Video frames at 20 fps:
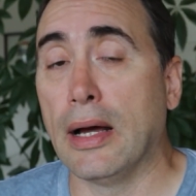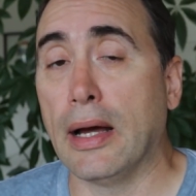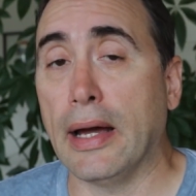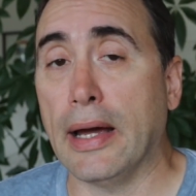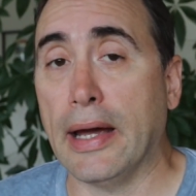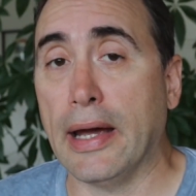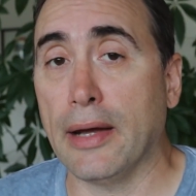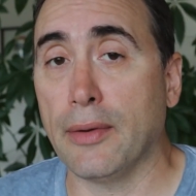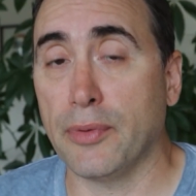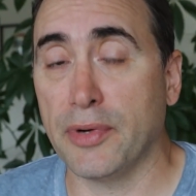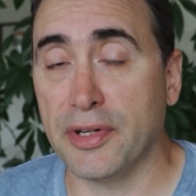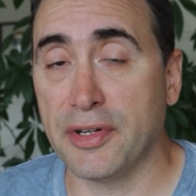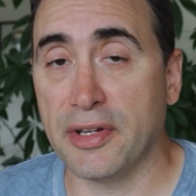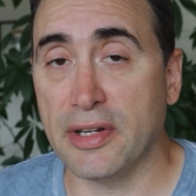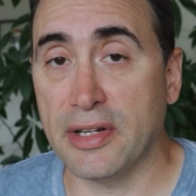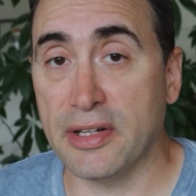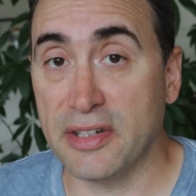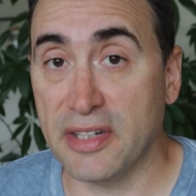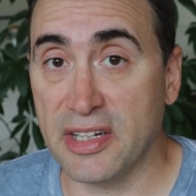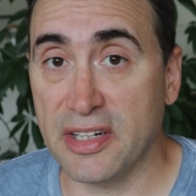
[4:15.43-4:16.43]
And we
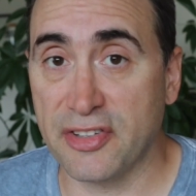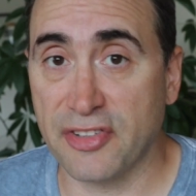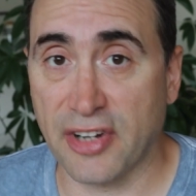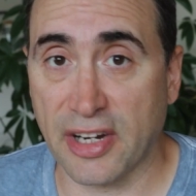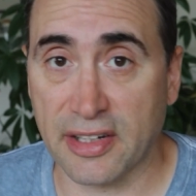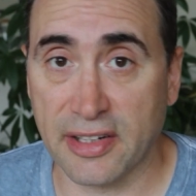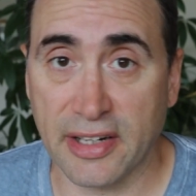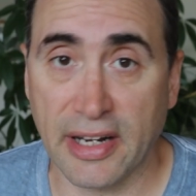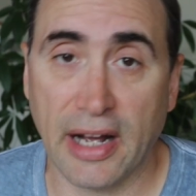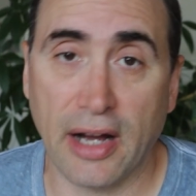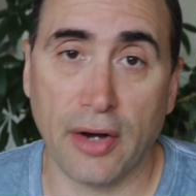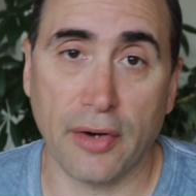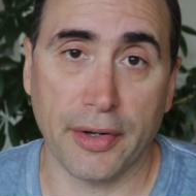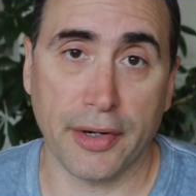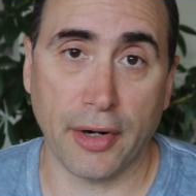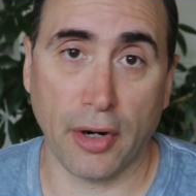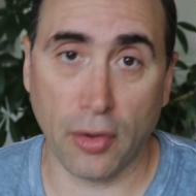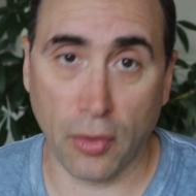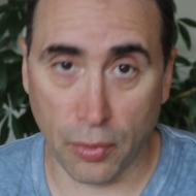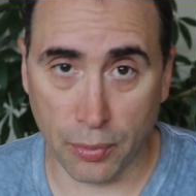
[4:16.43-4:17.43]
indeed checked it out,
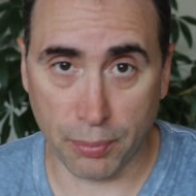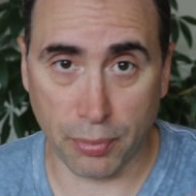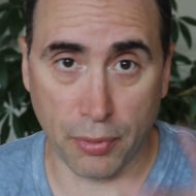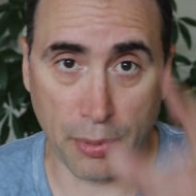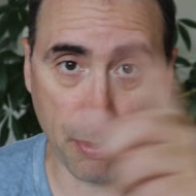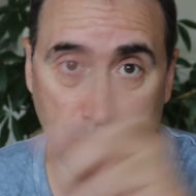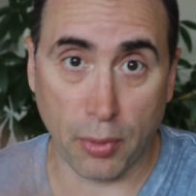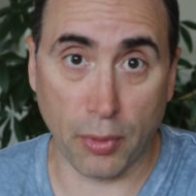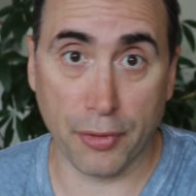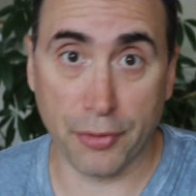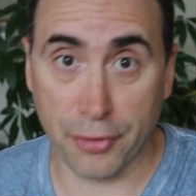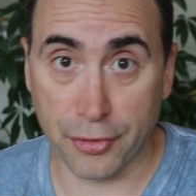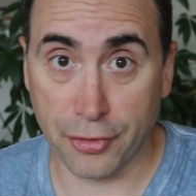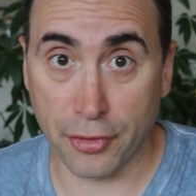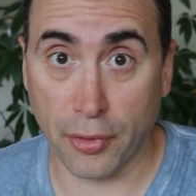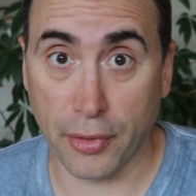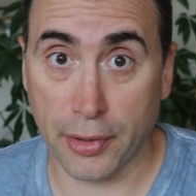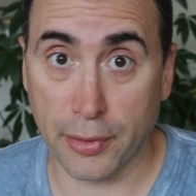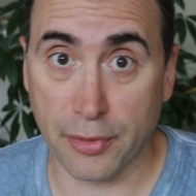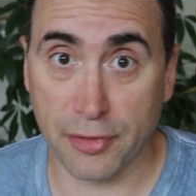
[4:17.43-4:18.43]
and our own reports are
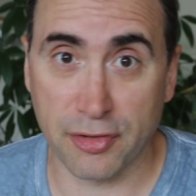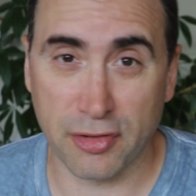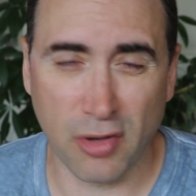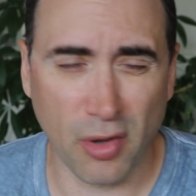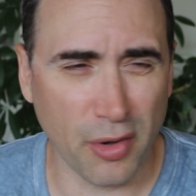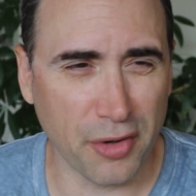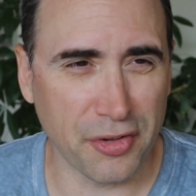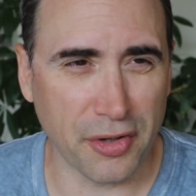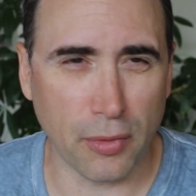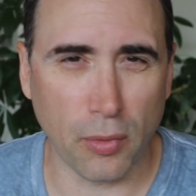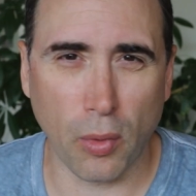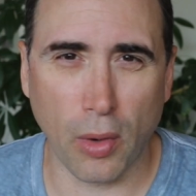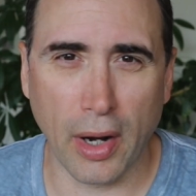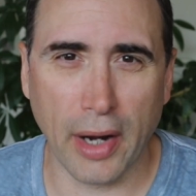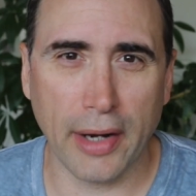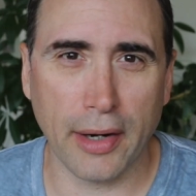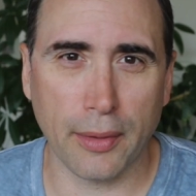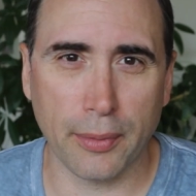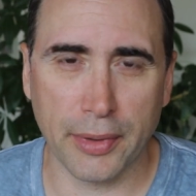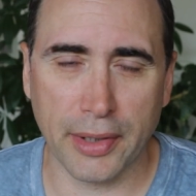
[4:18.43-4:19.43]
showing it was slow. I said,
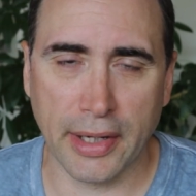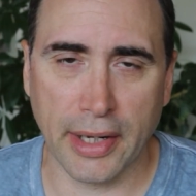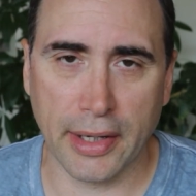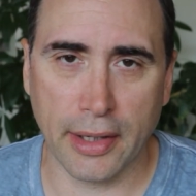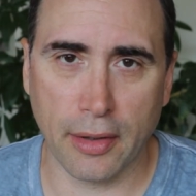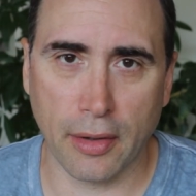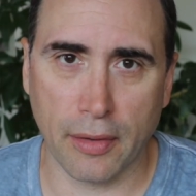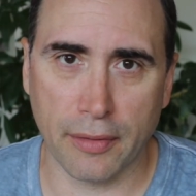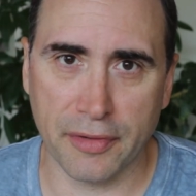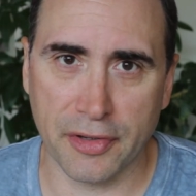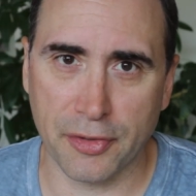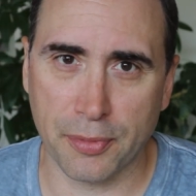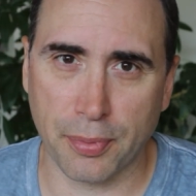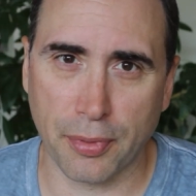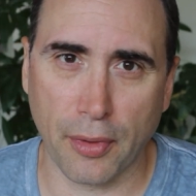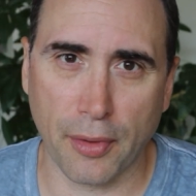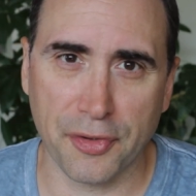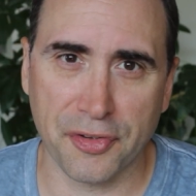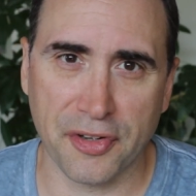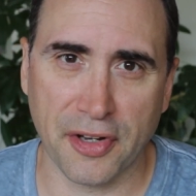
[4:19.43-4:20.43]
why are we getting all these
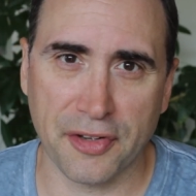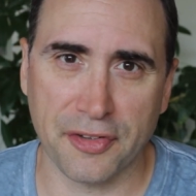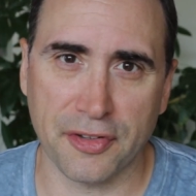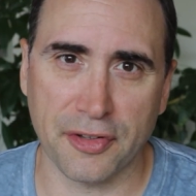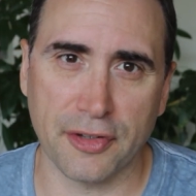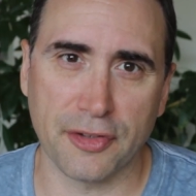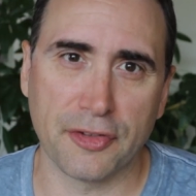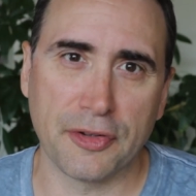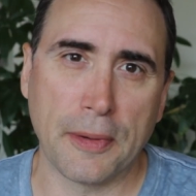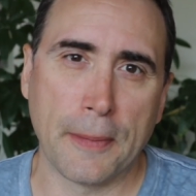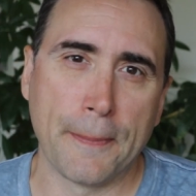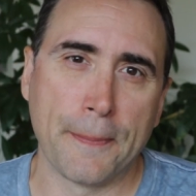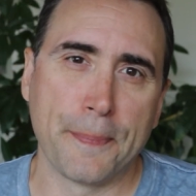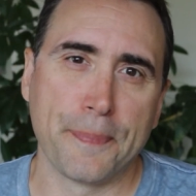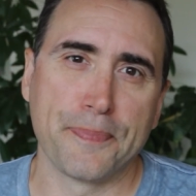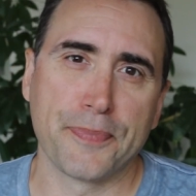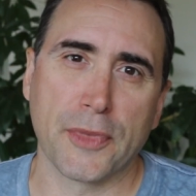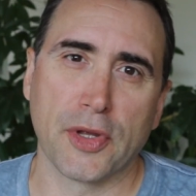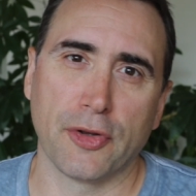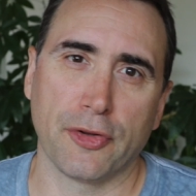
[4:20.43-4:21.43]
processes?
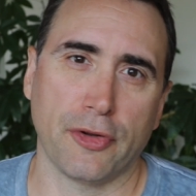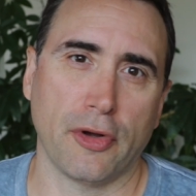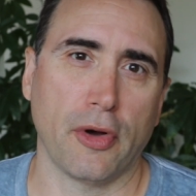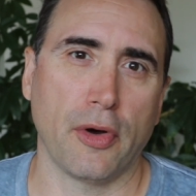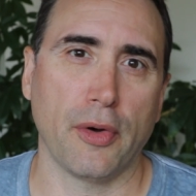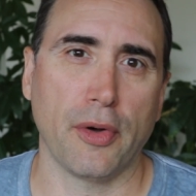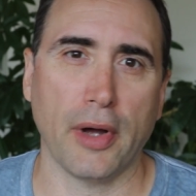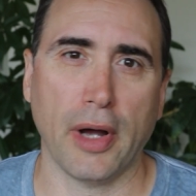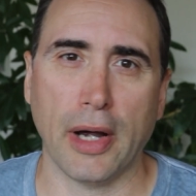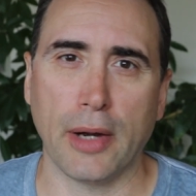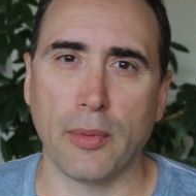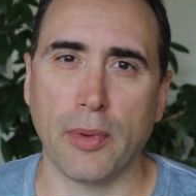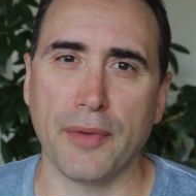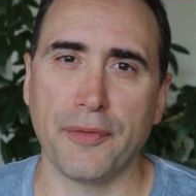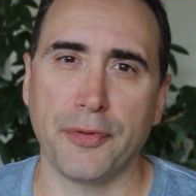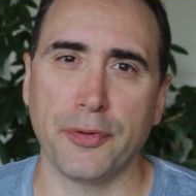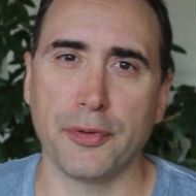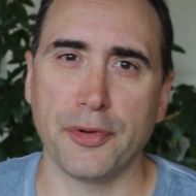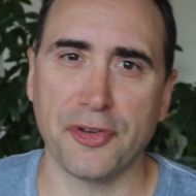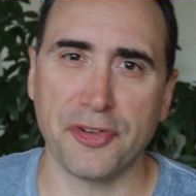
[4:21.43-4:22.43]
So I
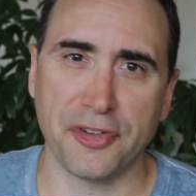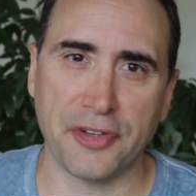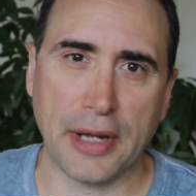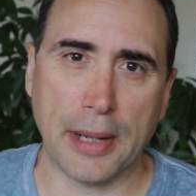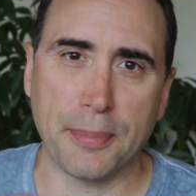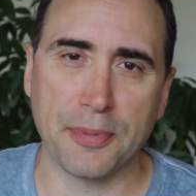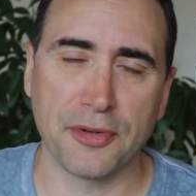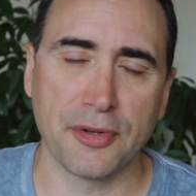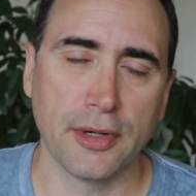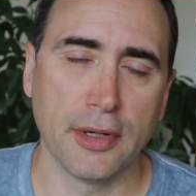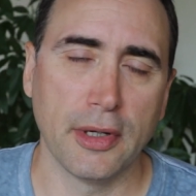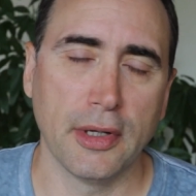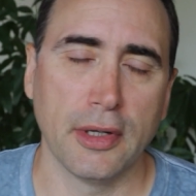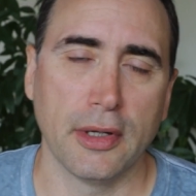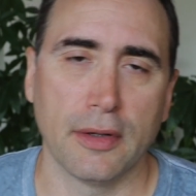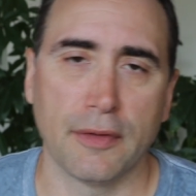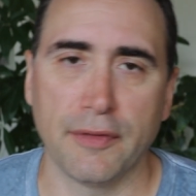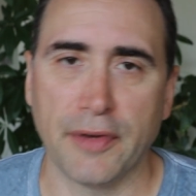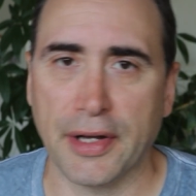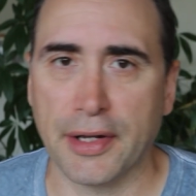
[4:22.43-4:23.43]
went through the steps
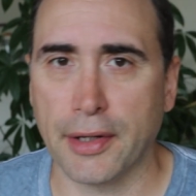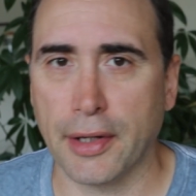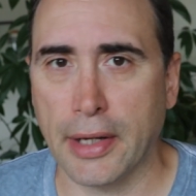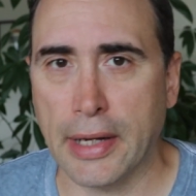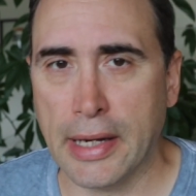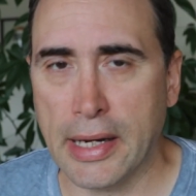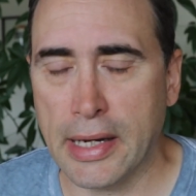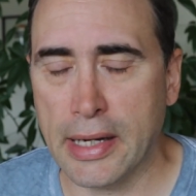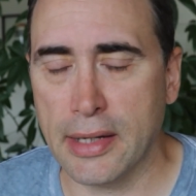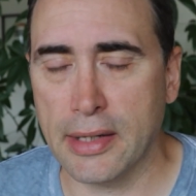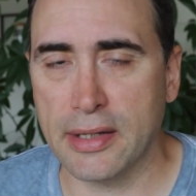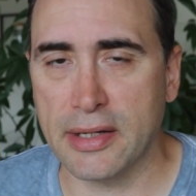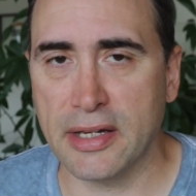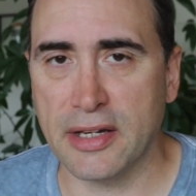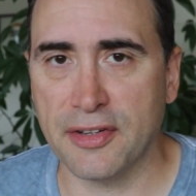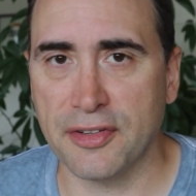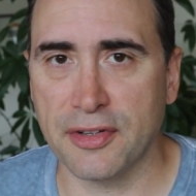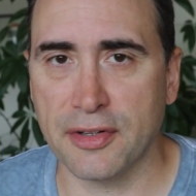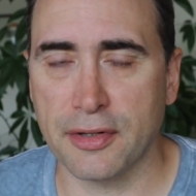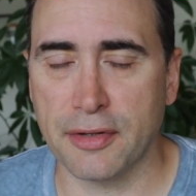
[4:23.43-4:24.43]
that a
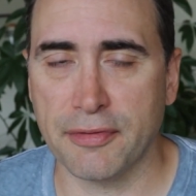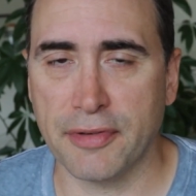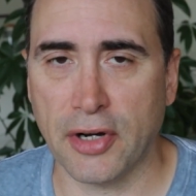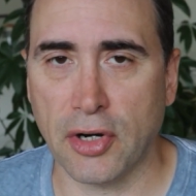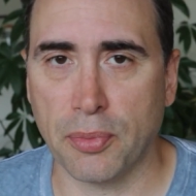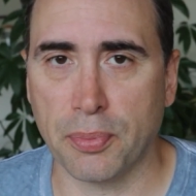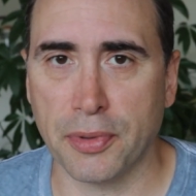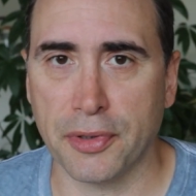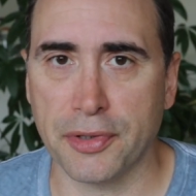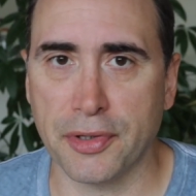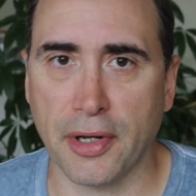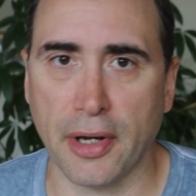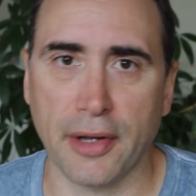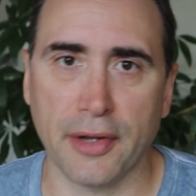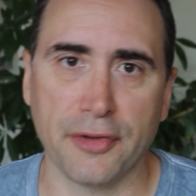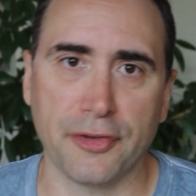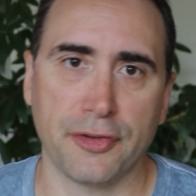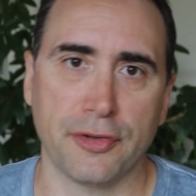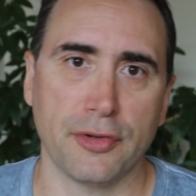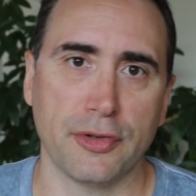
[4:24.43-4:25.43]
decent developer
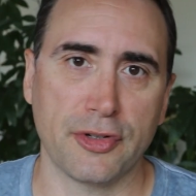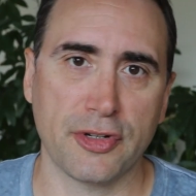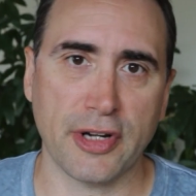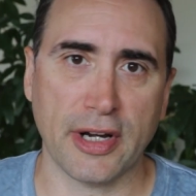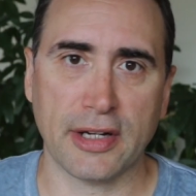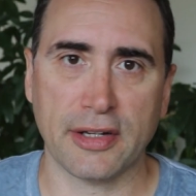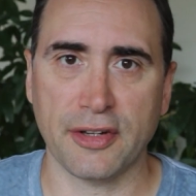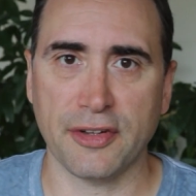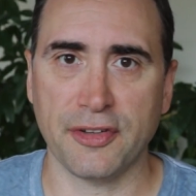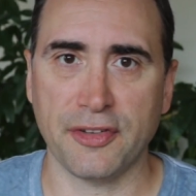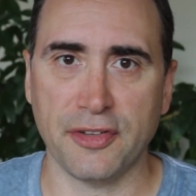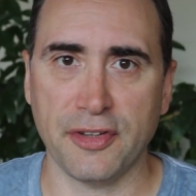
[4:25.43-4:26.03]
does to check